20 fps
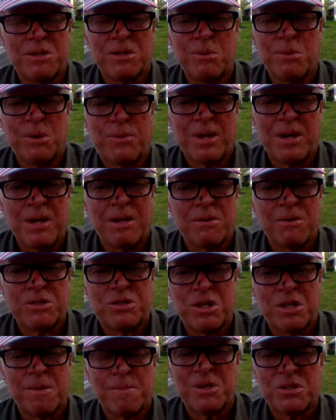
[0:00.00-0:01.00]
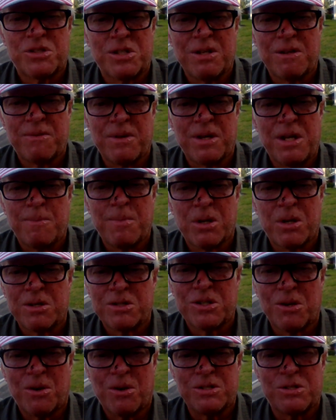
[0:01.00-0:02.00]
do with any legitimacy of any
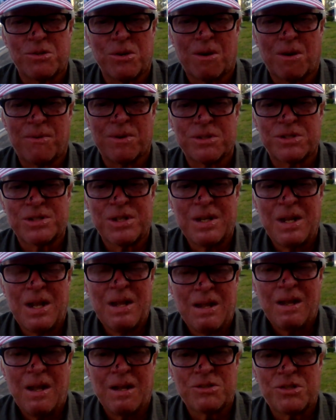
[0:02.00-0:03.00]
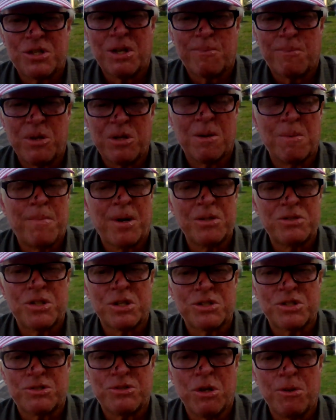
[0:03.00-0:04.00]
military service. It's simply a bunch
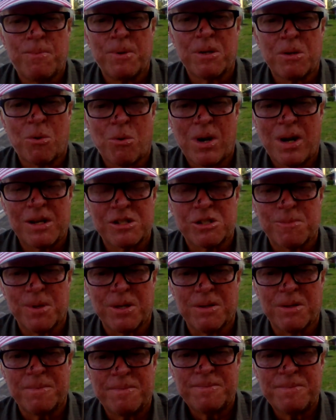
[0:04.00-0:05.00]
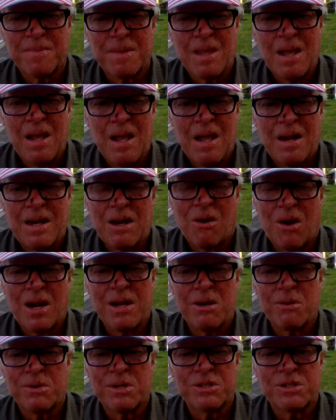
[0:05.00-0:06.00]
of stupid harassment. Now,
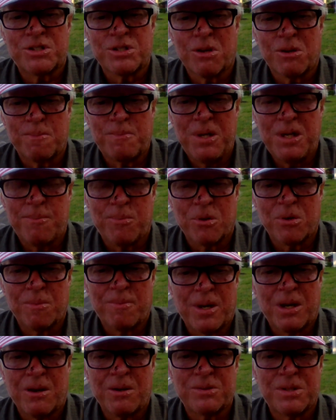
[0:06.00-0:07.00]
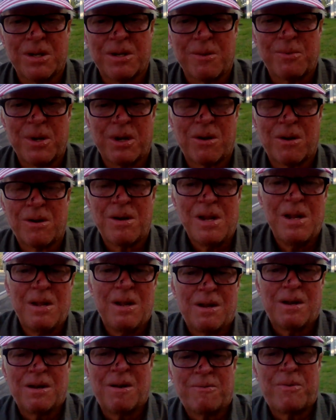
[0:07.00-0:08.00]
I don't insult people about their
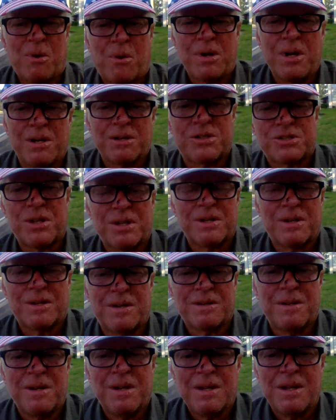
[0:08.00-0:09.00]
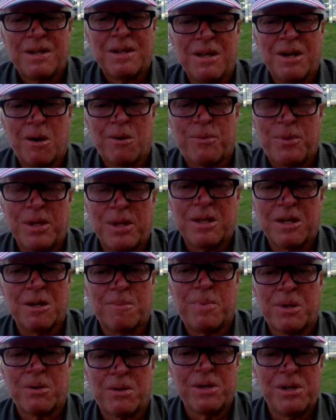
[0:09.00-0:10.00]
various, you know, thinking
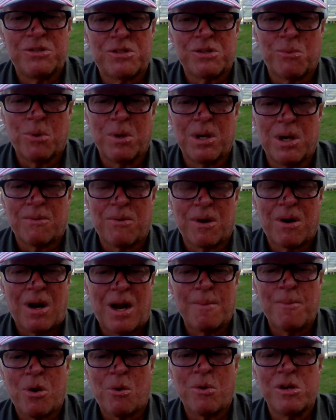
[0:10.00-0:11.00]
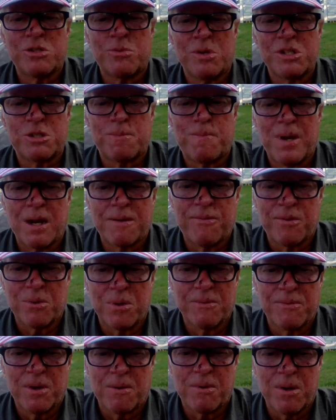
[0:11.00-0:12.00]
abilities or whatever. I'm always
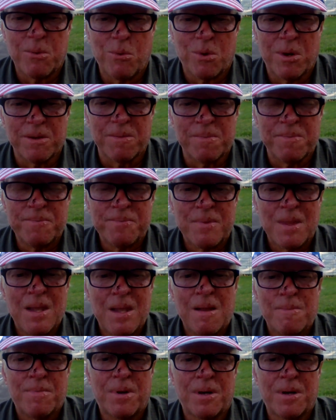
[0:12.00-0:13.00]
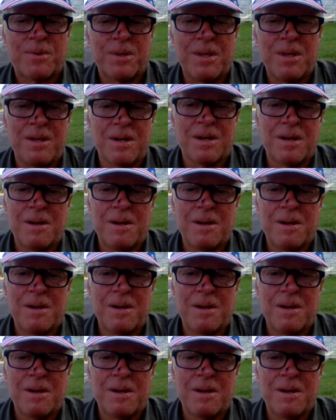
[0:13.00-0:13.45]
respectful of everyone. But the